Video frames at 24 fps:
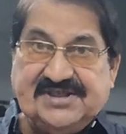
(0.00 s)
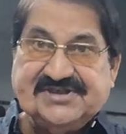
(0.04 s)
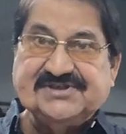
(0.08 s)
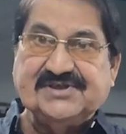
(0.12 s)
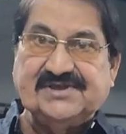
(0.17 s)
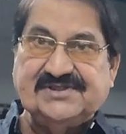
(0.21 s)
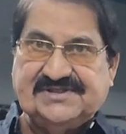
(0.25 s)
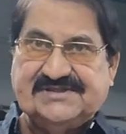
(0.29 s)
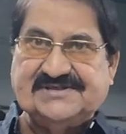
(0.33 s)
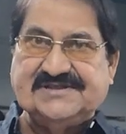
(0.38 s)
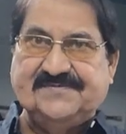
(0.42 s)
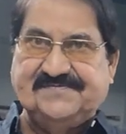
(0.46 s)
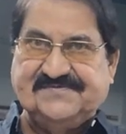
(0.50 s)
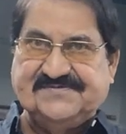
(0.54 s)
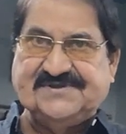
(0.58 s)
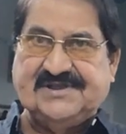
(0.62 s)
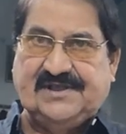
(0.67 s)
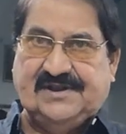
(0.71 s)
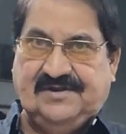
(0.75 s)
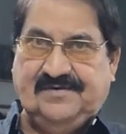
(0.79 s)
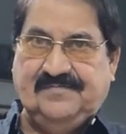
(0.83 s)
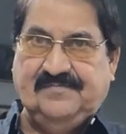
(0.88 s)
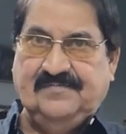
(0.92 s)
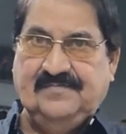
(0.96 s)
a
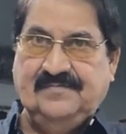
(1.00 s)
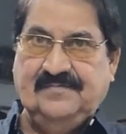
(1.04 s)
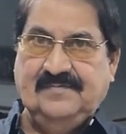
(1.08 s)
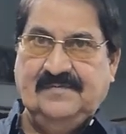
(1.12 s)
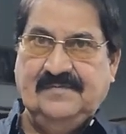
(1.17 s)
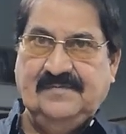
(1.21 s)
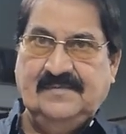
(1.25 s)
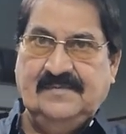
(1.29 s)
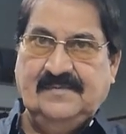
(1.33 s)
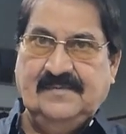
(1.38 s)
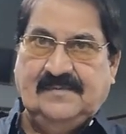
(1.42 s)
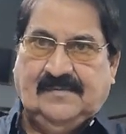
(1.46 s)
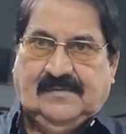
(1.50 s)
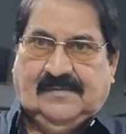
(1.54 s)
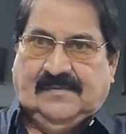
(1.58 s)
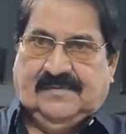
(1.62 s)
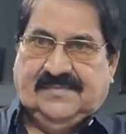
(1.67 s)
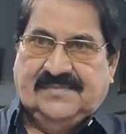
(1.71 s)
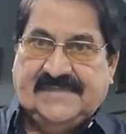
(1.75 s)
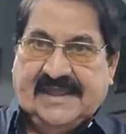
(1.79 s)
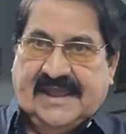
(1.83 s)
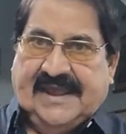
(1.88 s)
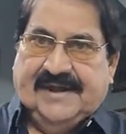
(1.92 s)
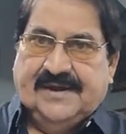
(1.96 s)
misconception
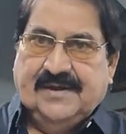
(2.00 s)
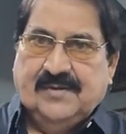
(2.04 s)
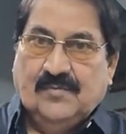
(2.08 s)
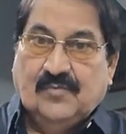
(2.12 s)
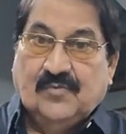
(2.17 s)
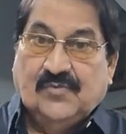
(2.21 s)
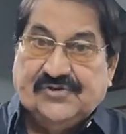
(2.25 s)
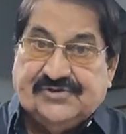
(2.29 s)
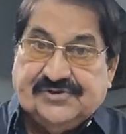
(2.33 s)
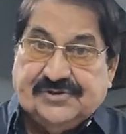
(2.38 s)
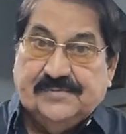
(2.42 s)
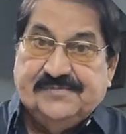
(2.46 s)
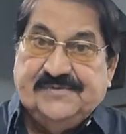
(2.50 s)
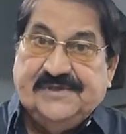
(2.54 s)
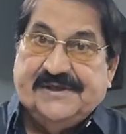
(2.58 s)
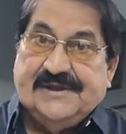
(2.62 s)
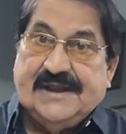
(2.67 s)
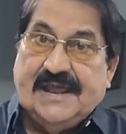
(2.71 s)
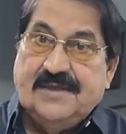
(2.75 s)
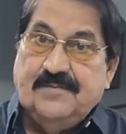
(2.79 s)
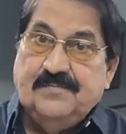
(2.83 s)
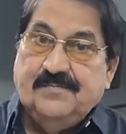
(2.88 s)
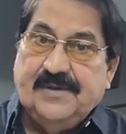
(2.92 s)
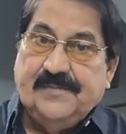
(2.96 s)
that most of
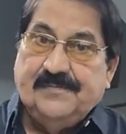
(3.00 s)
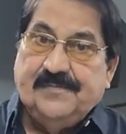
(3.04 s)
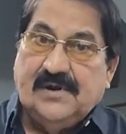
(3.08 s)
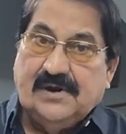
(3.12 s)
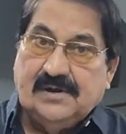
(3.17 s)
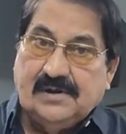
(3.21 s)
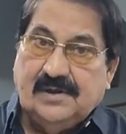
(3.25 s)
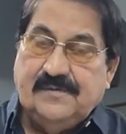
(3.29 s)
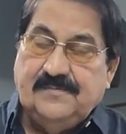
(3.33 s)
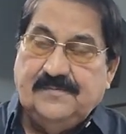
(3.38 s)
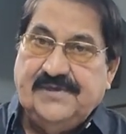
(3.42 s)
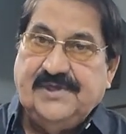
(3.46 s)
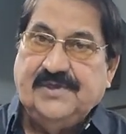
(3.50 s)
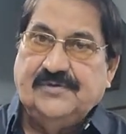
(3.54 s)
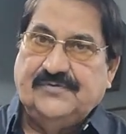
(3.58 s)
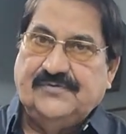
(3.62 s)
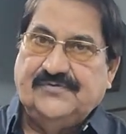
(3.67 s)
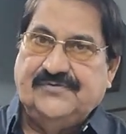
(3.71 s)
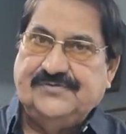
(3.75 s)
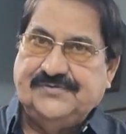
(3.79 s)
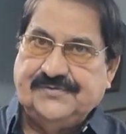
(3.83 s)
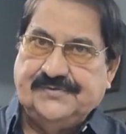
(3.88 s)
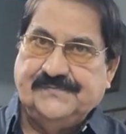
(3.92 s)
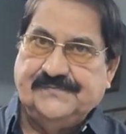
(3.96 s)
the time people
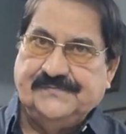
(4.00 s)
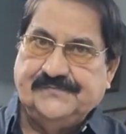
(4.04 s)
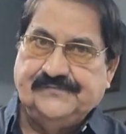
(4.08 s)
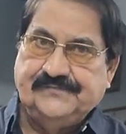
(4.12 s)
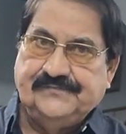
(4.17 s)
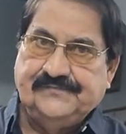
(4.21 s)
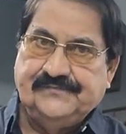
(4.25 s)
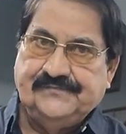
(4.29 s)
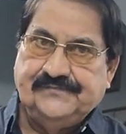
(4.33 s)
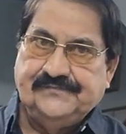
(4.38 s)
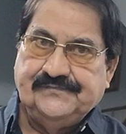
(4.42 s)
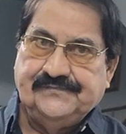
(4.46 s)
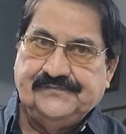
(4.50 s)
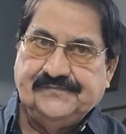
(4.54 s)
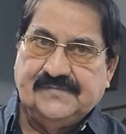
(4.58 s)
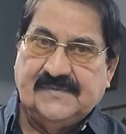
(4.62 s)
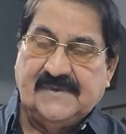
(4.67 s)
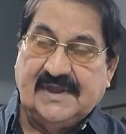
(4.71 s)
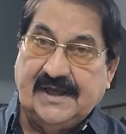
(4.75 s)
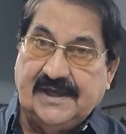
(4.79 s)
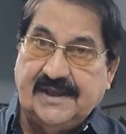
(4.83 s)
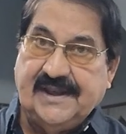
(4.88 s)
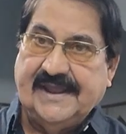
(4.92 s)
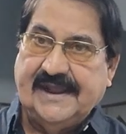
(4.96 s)
confuse
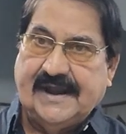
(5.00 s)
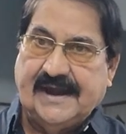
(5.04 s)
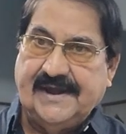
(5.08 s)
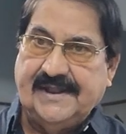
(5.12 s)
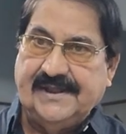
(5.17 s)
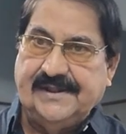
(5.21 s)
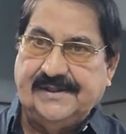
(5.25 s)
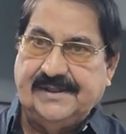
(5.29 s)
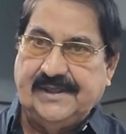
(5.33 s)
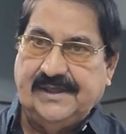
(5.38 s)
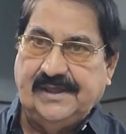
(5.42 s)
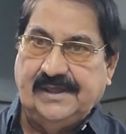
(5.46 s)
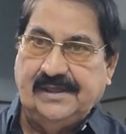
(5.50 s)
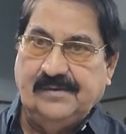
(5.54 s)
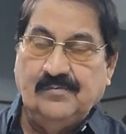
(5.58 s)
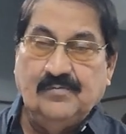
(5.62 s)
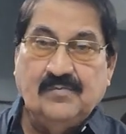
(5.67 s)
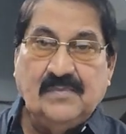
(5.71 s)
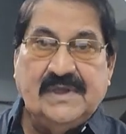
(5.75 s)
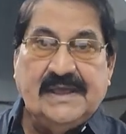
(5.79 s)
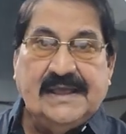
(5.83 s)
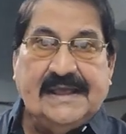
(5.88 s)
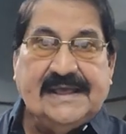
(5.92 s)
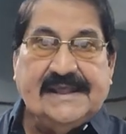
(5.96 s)
regarding the
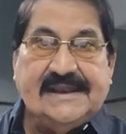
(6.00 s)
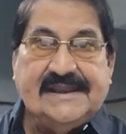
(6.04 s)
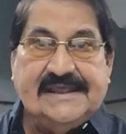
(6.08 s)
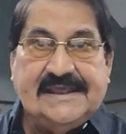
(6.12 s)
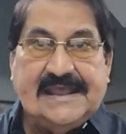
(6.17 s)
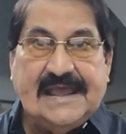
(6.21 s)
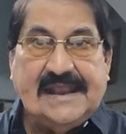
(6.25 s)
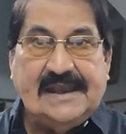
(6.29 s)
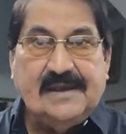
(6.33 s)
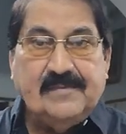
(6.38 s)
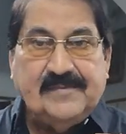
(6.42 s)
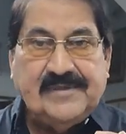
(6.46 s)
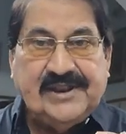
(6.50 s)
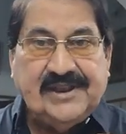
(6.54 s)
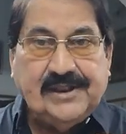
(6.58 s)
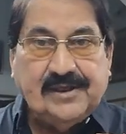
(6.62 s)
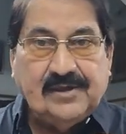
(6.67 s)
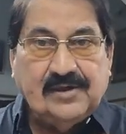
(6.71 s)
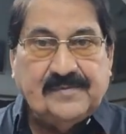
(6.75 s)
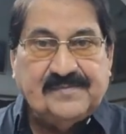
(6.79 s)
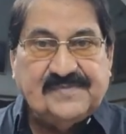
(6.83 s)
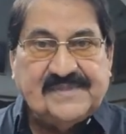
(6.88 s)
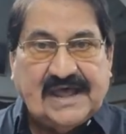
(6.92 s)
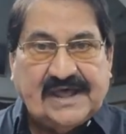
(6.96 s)
real
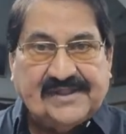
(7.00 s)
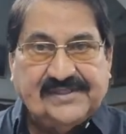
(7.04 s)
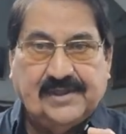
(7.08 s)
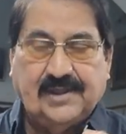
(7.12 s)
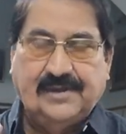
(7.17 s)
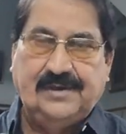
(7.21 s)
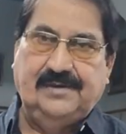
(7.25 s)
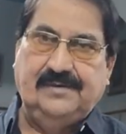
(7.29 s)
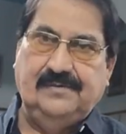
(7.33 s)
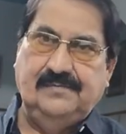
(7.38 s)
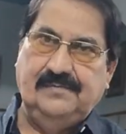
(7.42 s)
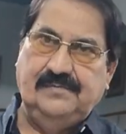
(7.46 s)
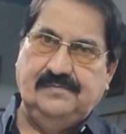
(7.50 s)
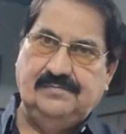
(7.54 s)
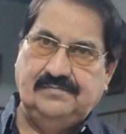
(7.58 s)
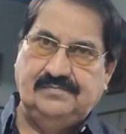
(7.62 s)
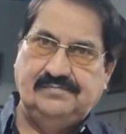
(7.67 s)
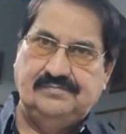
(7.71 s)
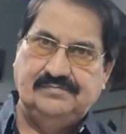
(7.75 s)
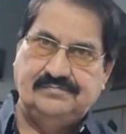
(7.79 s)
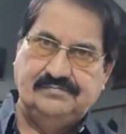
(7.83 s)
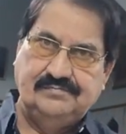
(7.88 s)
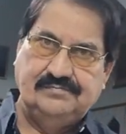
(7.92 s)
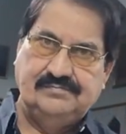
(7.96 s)
meaning of Dadan.
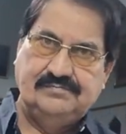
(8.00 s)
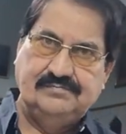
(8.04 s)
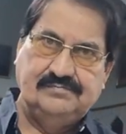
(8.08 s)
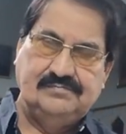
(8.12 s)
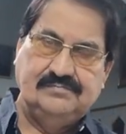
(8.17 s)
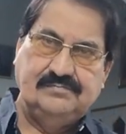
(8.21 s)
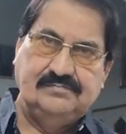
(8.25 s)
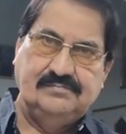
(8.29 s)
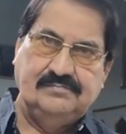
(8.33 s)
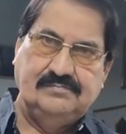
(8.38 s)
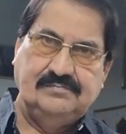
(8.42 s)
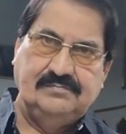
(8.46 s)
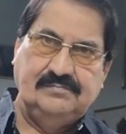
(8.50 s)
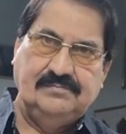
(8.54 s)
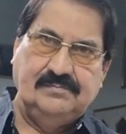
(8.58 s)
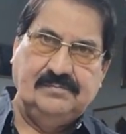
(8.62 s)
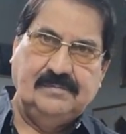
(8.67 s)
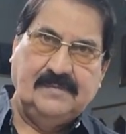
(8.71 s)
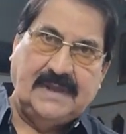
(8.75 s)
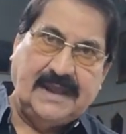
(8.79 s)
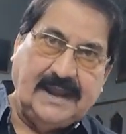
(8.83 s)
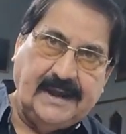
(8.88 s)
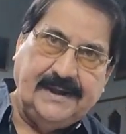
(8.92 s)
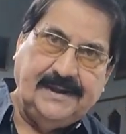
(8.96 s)

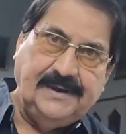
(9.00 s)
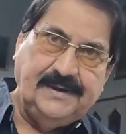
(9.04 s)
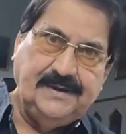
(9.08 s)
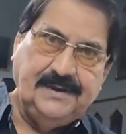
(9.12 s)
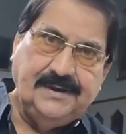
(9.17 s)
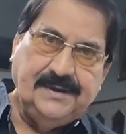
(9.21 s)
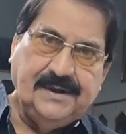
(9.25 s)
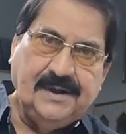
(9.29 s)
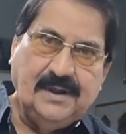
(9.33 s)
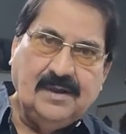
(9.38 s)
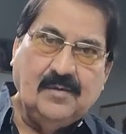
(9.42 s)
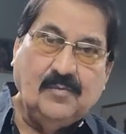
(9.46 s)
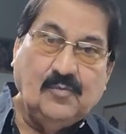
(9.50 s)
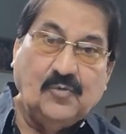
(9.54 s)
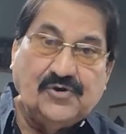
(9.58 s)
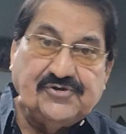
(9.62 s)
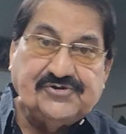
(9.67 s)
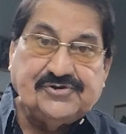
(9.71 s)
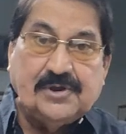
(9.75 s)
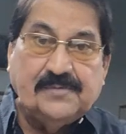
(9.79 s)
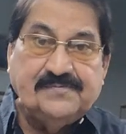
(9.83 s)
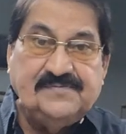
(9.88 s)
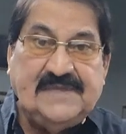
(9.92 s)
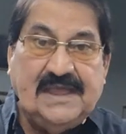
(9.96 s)
And
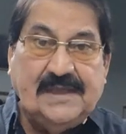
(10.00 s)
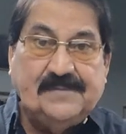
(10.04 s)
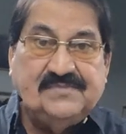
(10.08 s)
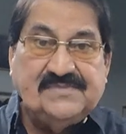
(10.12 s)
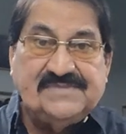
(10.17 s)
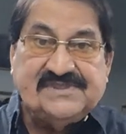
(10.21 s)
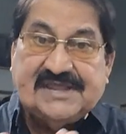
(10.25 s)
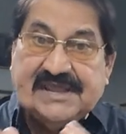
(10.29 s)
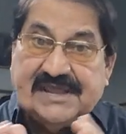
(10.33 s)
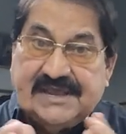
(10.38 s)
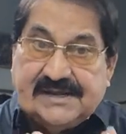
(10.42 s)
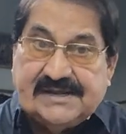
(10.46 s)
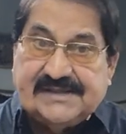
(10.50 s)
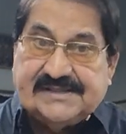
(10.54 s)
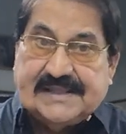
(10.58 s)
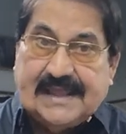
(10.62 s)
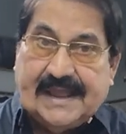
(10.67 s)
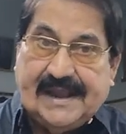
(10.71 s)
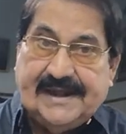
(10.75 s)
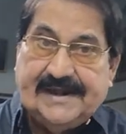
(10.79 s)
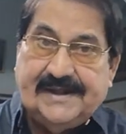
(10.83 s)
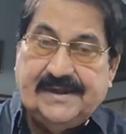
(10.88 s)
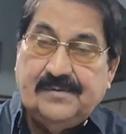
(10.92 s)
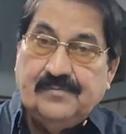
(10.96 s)
most of them think
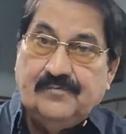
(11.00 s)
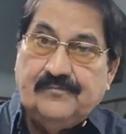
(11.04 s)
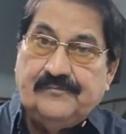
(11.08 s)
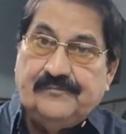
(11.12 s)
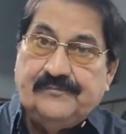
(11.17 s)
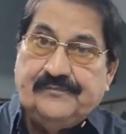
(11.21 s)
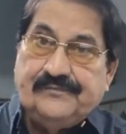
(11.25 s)
that